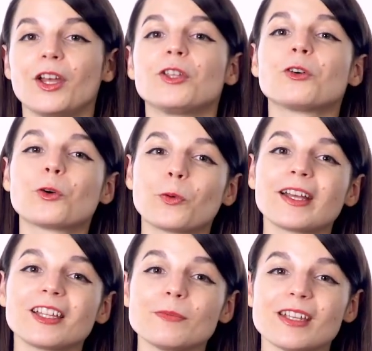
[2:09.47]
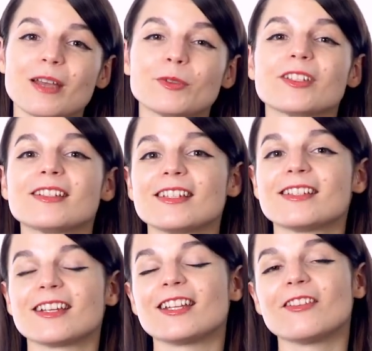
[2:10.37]
You'll quickly be able to see
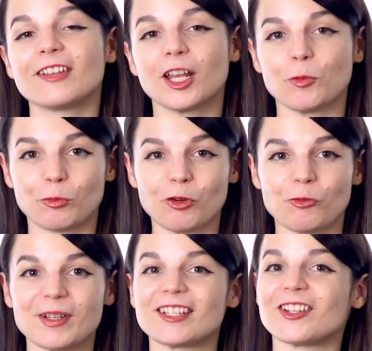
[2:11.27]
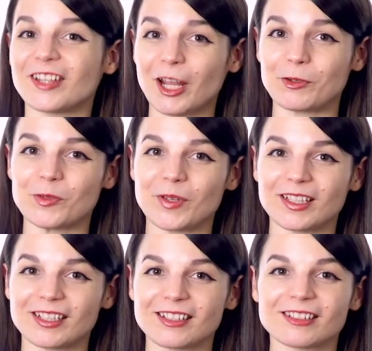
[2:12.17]
significant improvement in your language
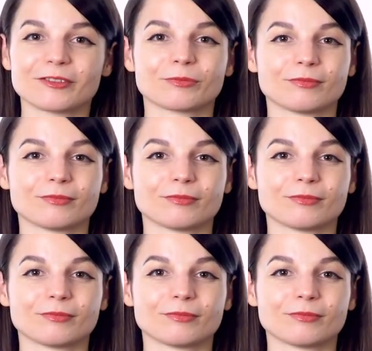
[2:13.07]
abilities.